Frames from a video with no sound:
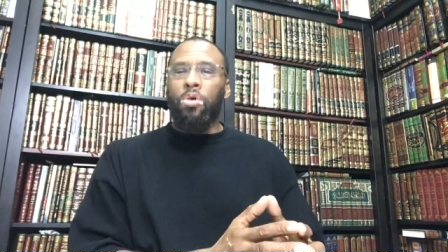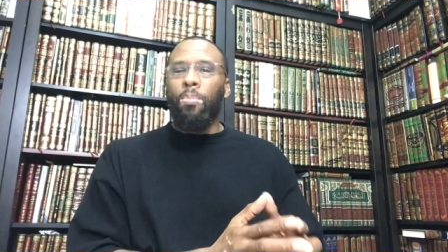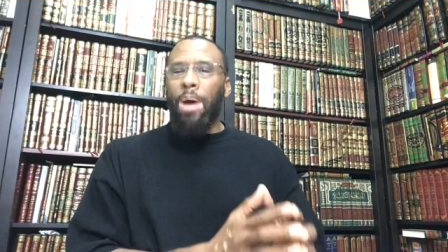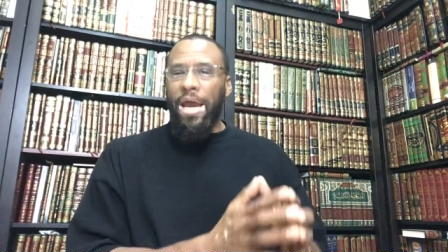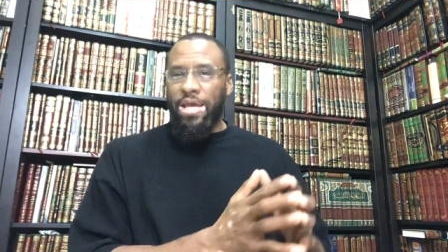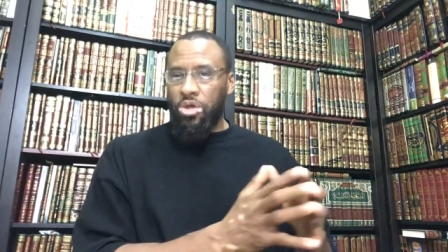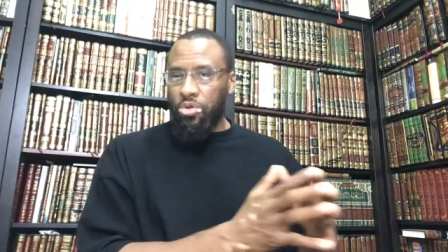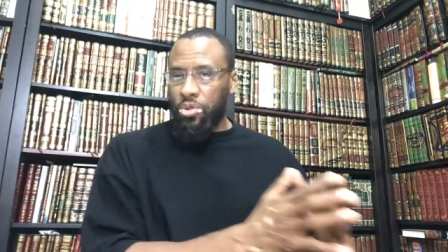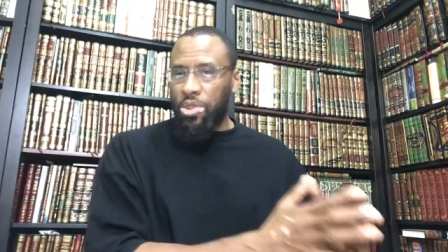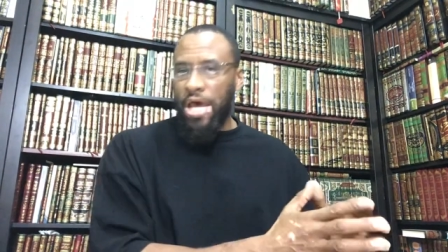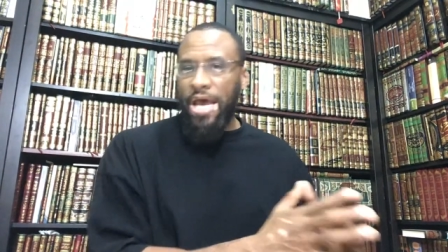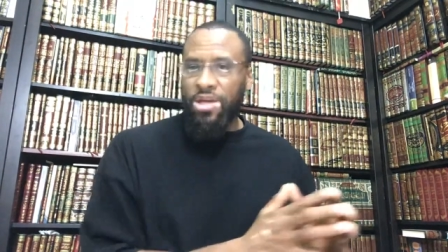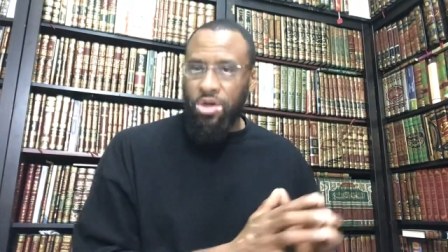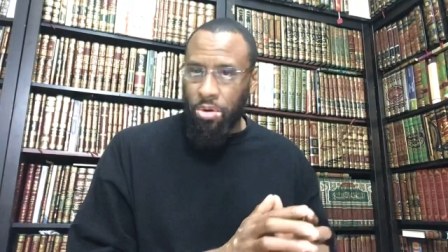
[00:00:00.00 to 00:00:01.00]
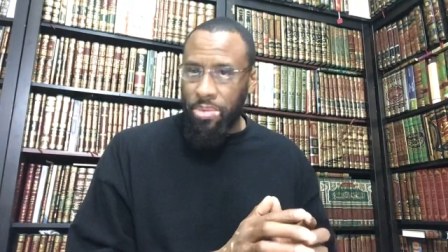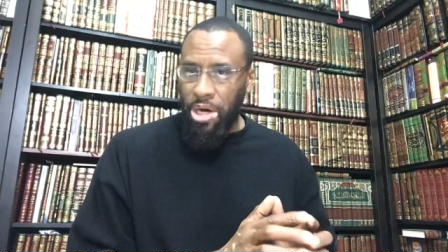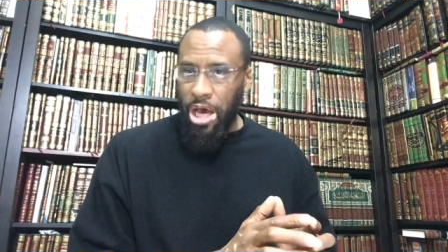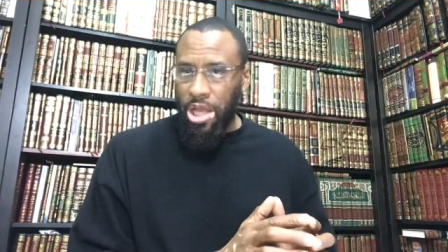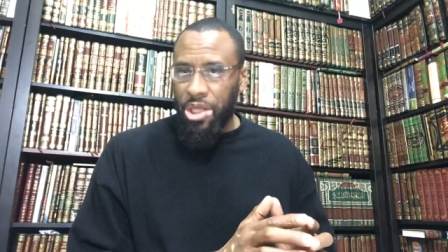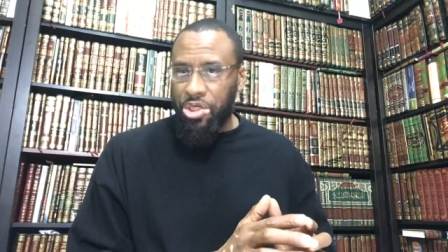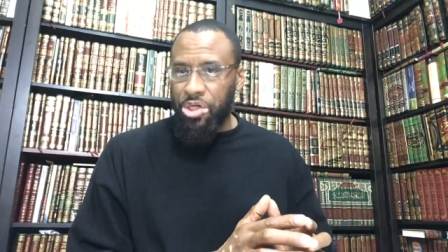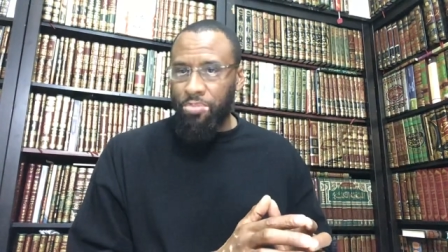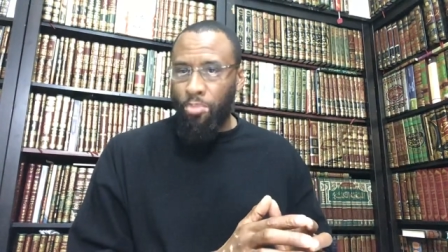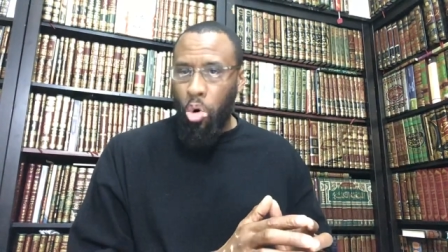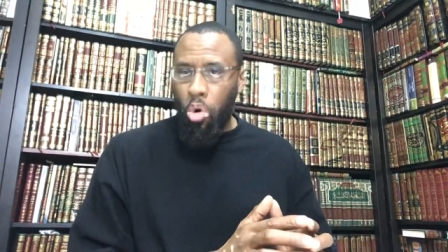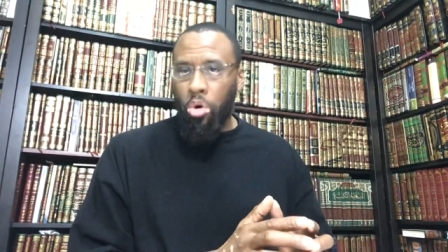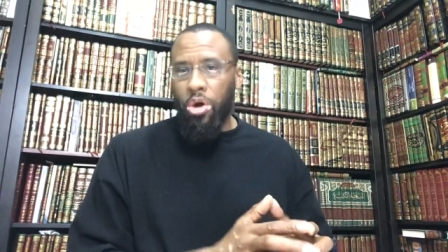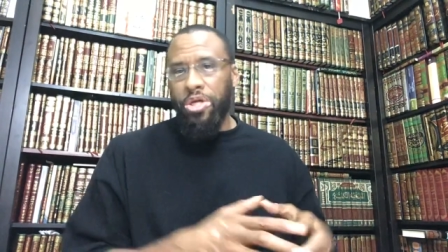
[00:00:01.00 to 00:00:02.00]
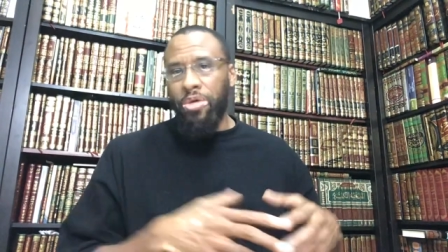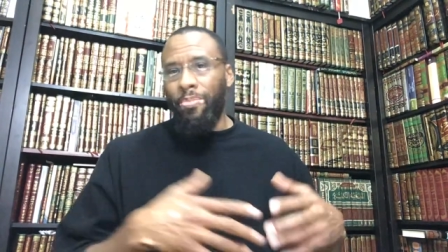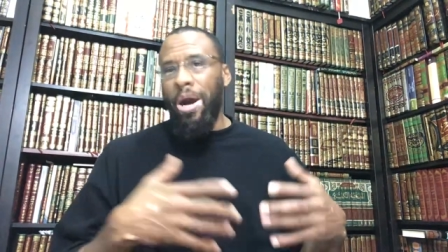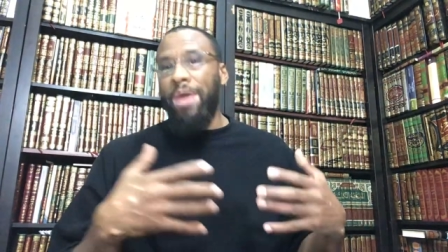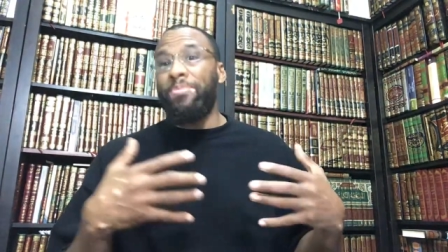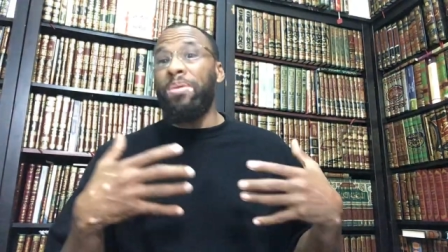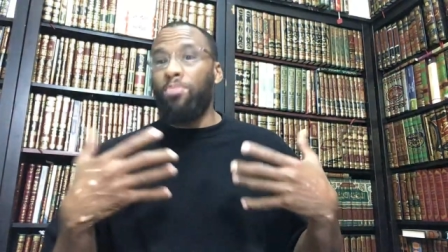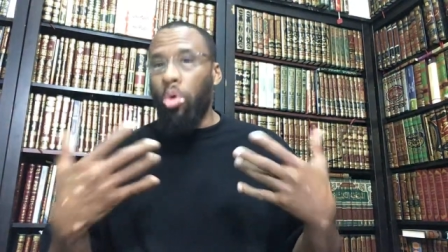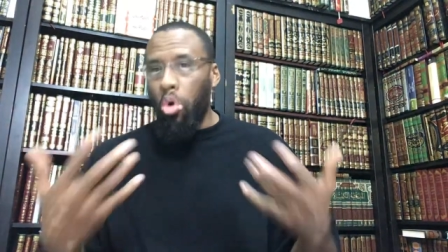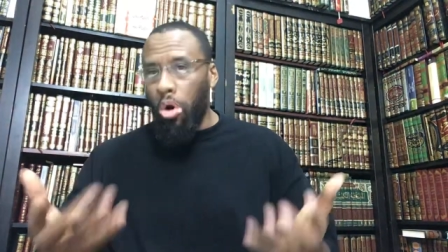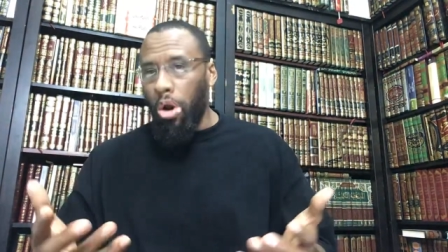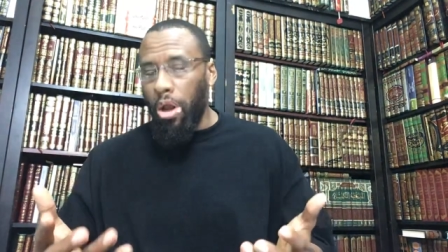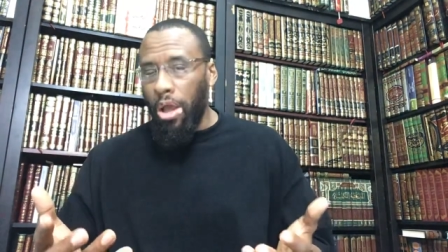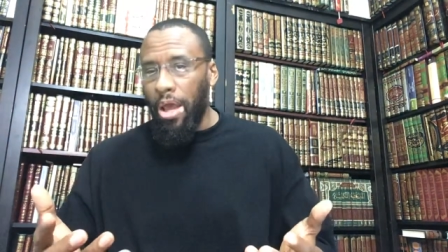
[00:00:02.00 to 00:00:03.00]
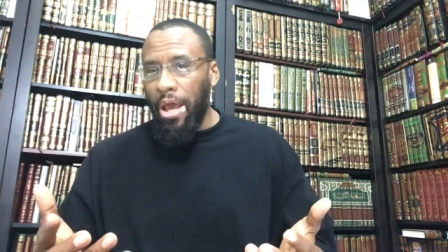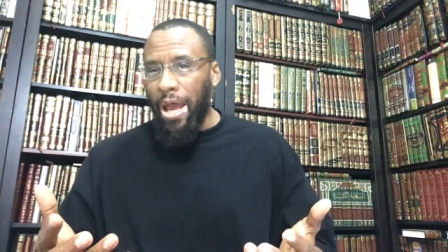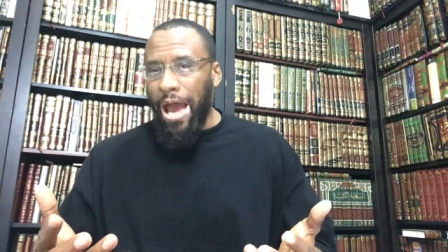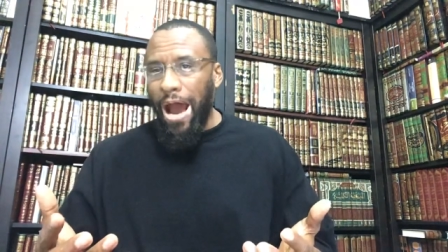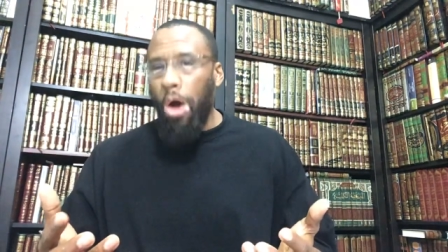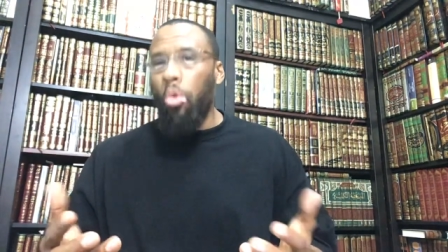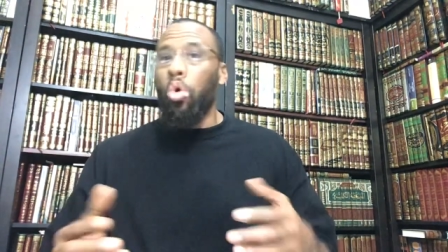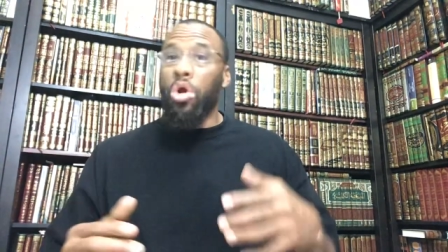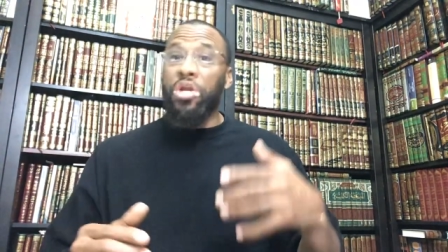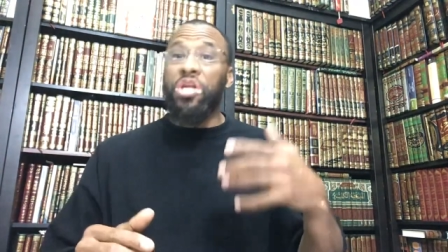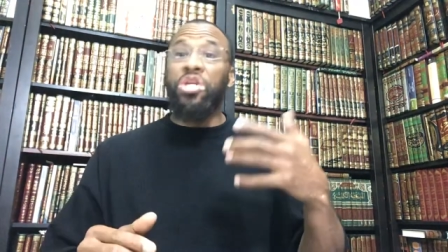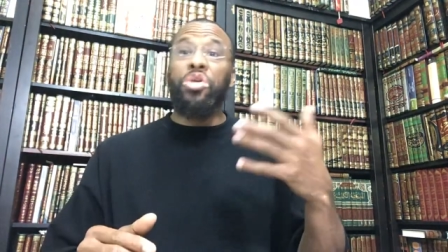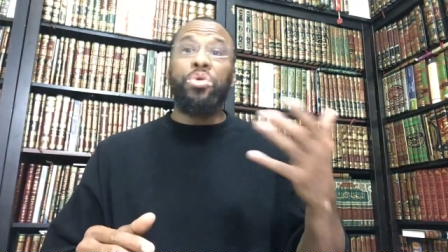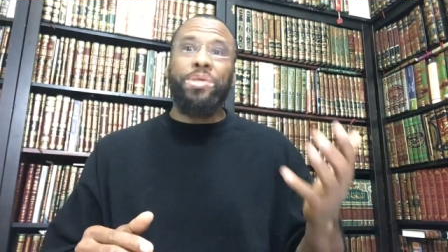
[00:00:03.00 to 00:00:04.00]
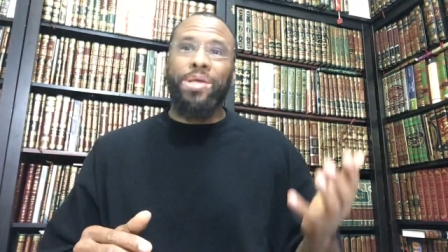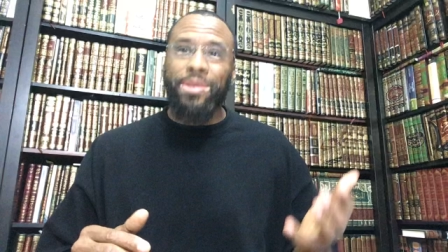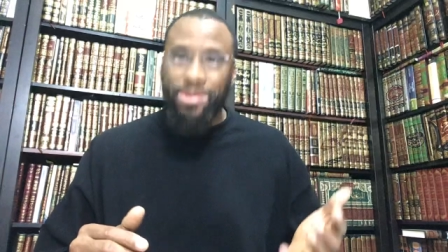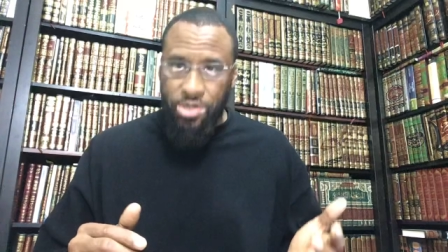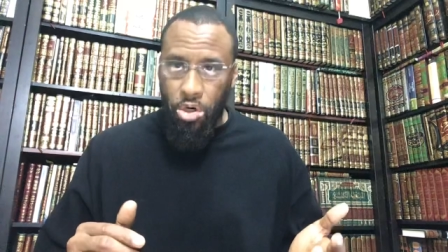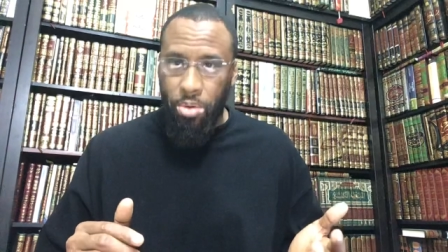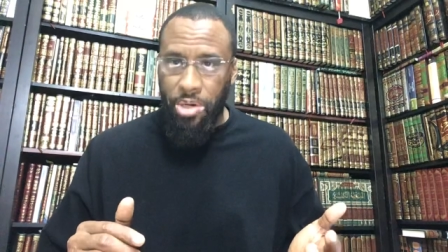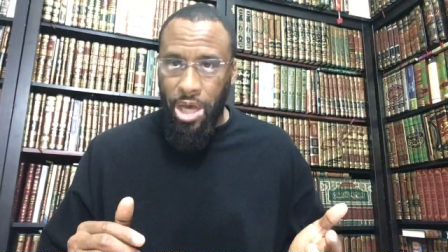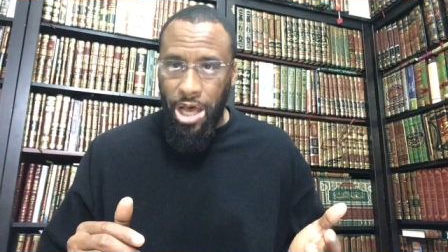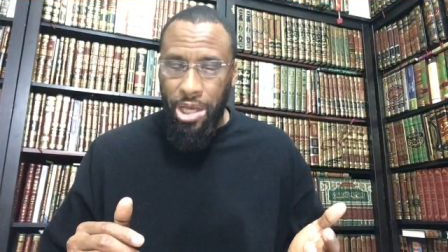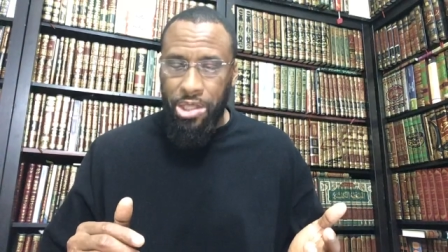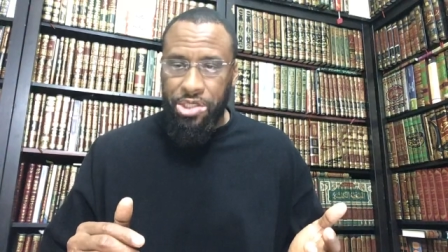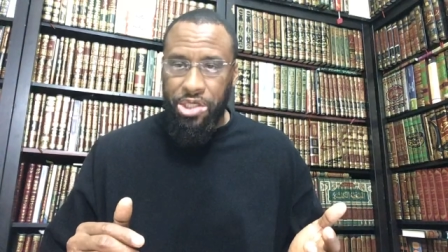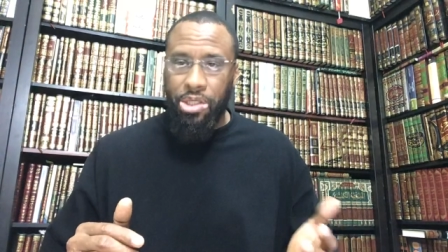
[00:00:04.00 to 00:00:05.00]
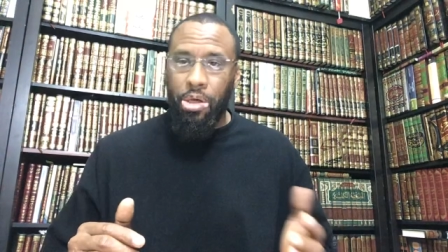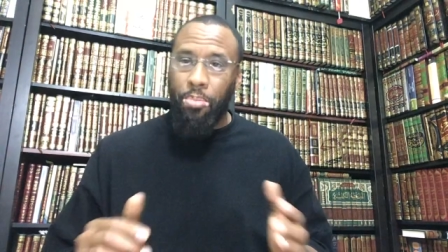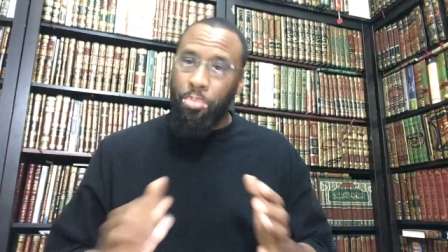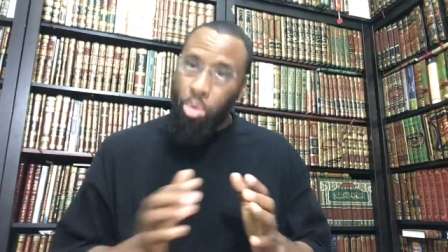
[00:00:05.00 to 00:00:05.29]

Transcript: You might use that terminology more, and you might be more outward in using the terminology.